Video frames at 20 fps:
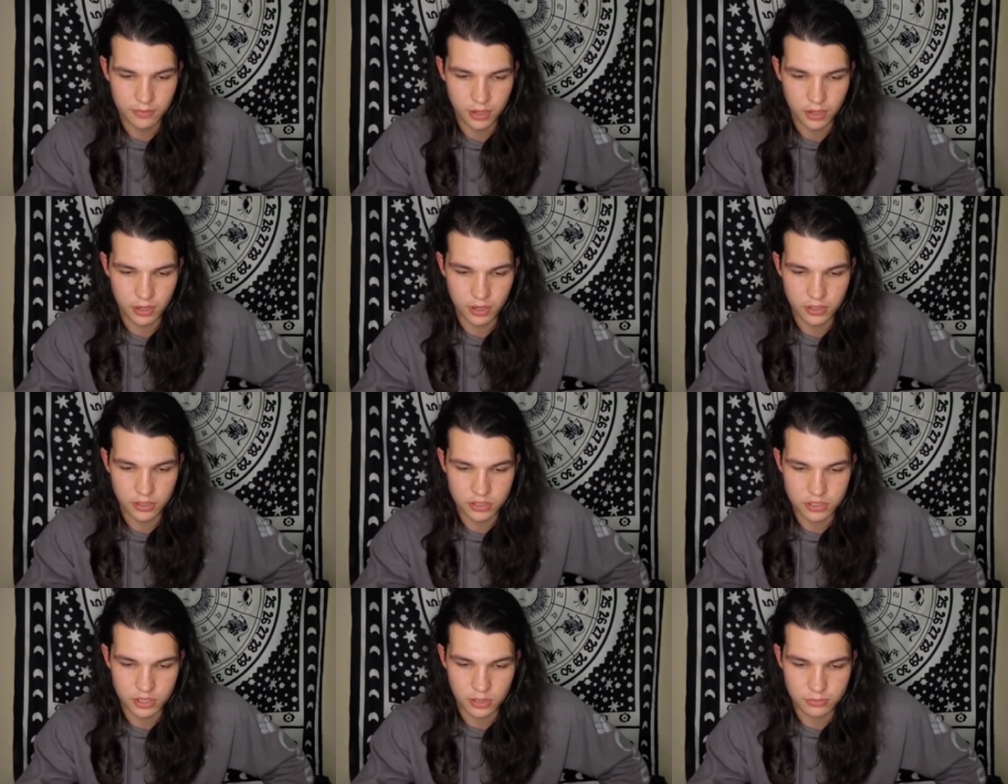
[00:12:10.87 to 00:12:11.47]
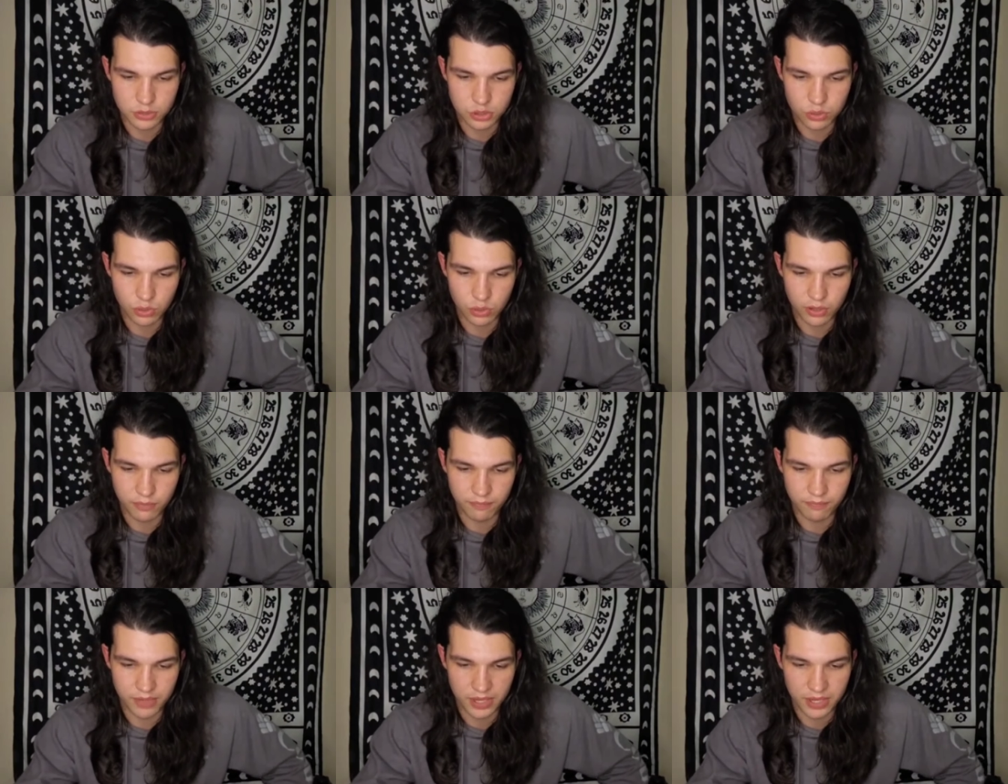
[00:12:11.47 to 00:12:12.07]
uh, some
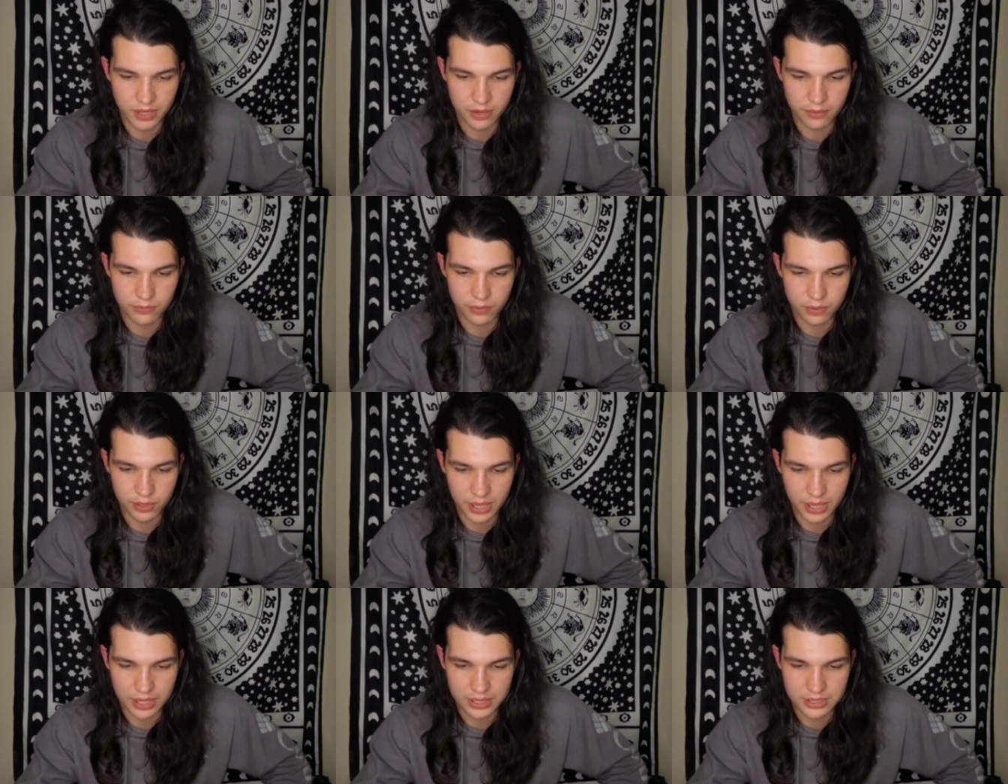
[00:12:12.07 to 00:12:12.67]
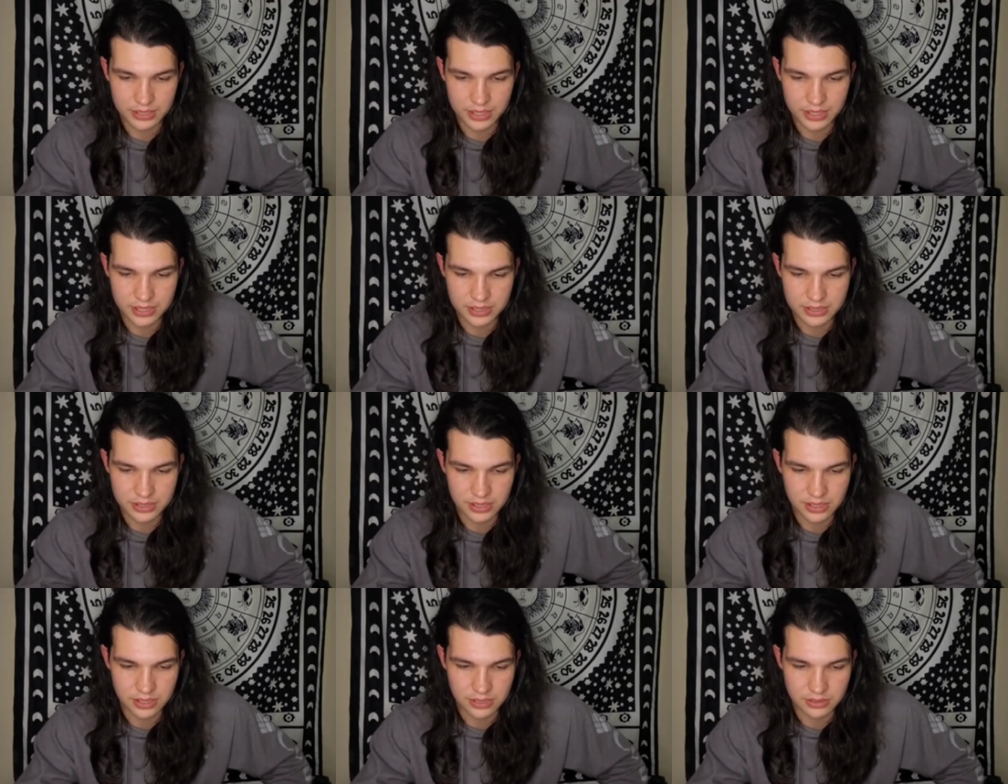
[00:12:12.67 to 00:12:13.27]
sort of meaningful
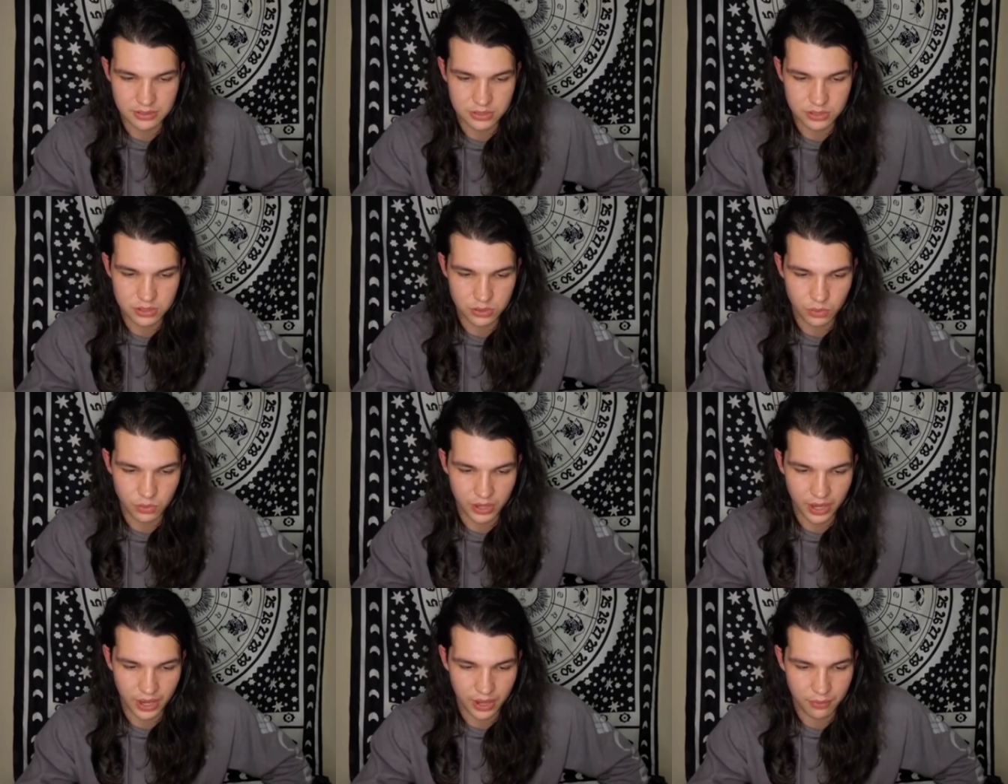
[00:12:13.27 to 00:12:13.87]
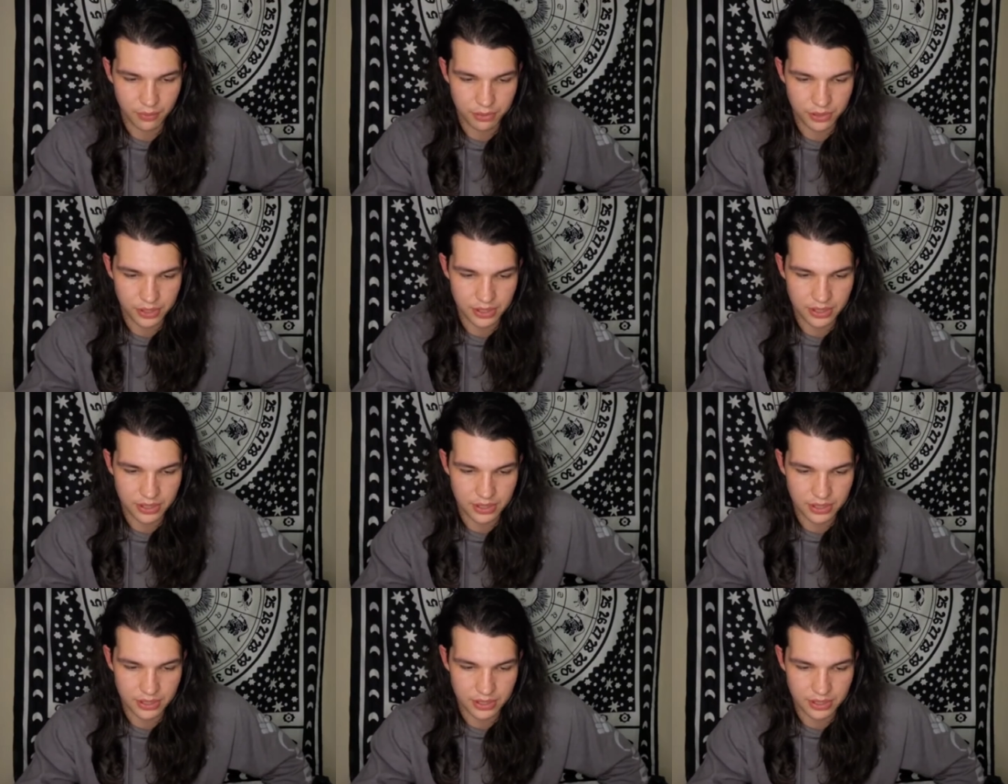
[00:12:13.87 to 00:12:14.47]
context, and sort out
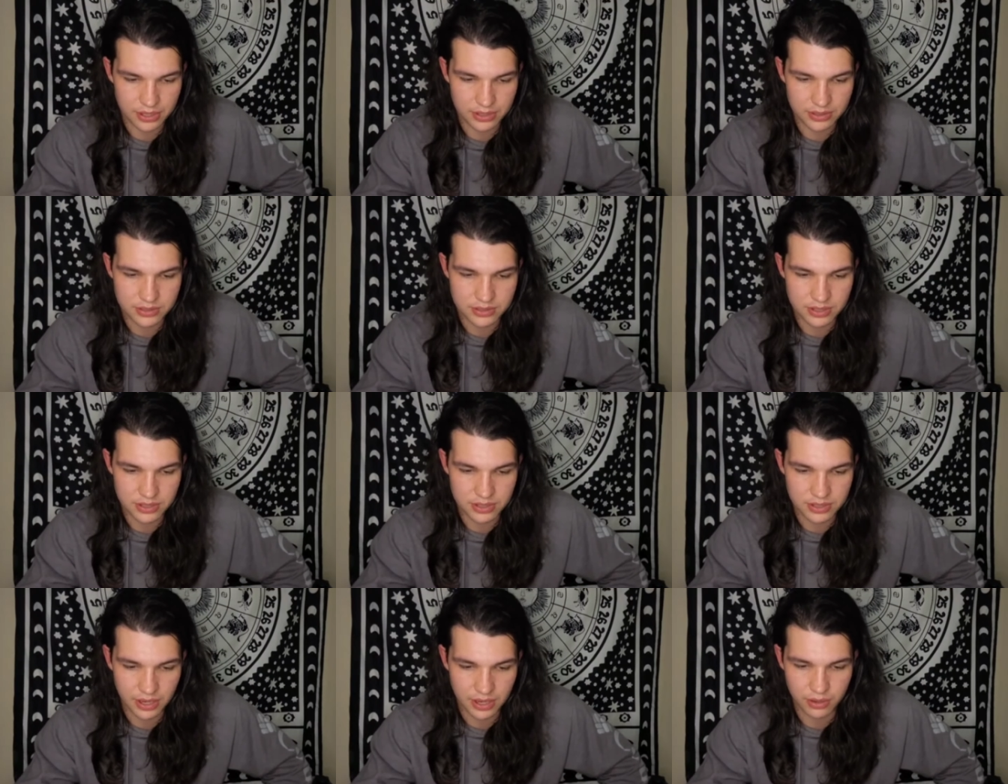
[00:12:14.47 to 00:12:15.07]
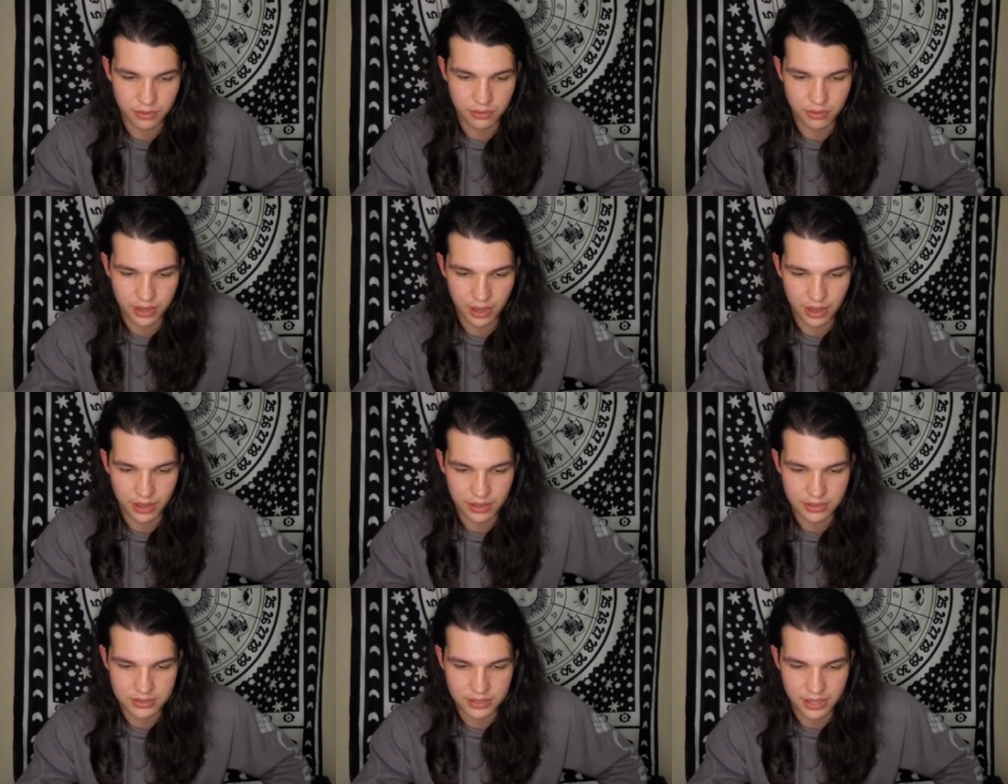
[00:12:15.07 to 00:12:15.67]
the incidental
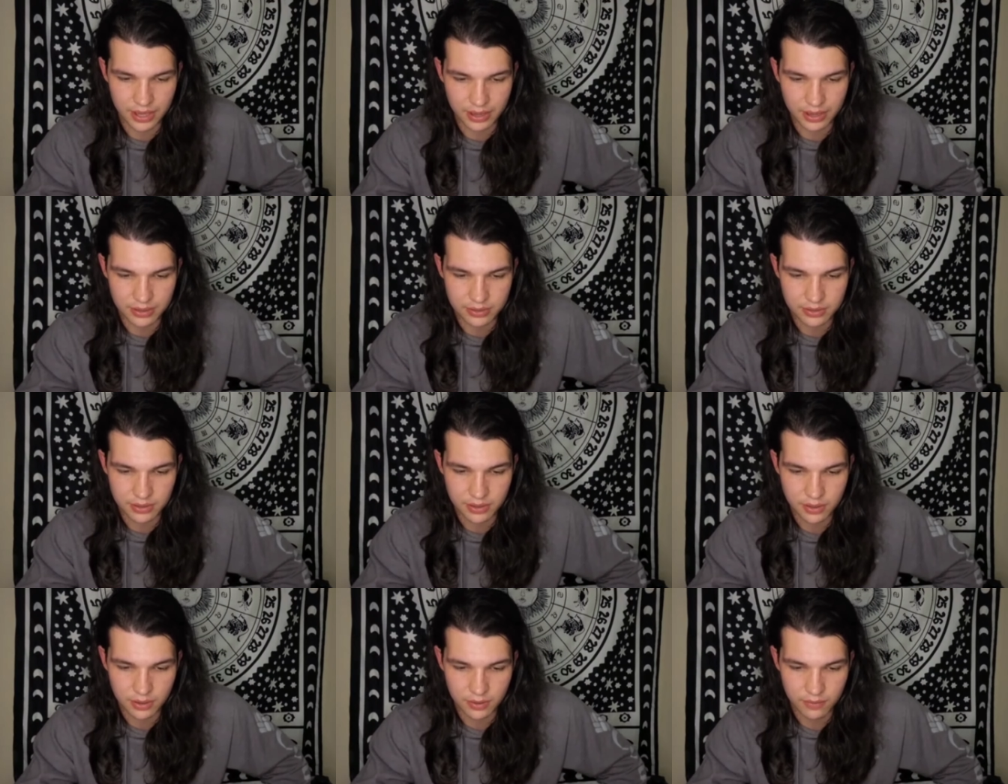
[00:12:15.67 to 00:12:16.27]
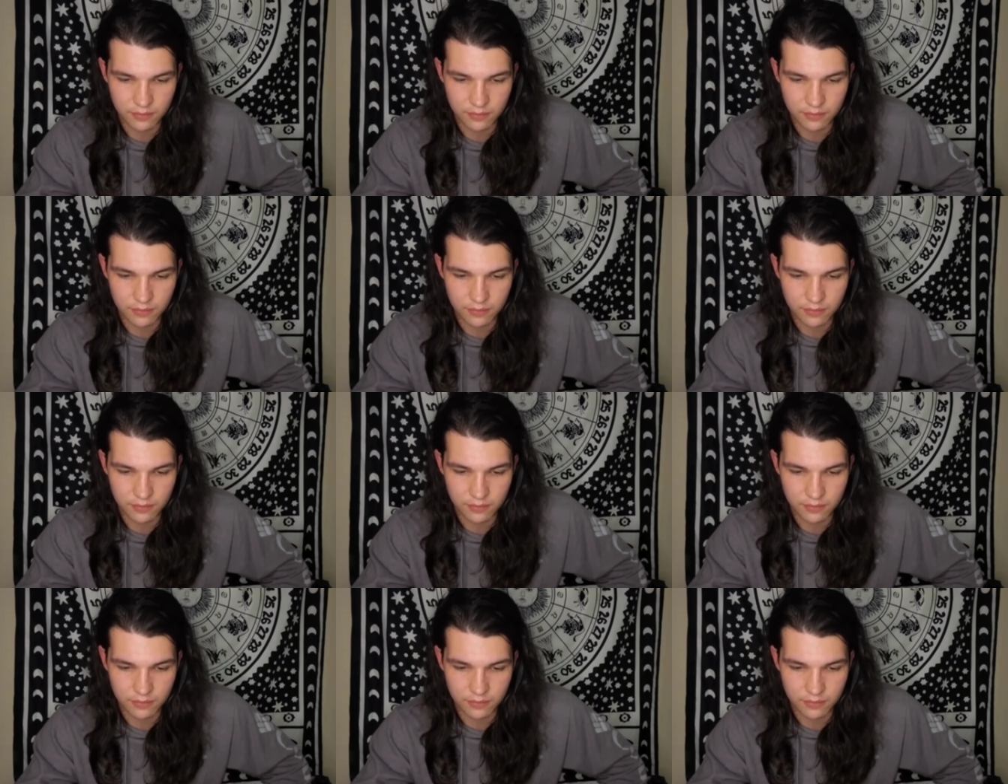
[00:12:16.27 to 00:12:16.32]
contact